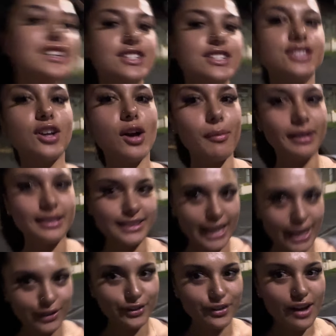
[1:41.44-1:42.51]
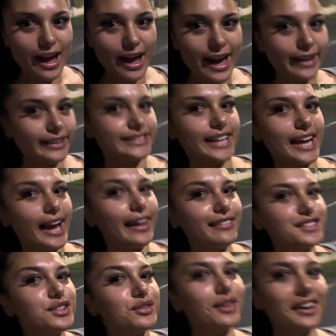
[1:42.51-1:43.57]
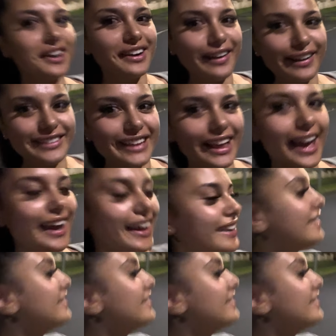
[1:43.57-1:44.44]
just got my tattoo, guys, and this is what it looks like.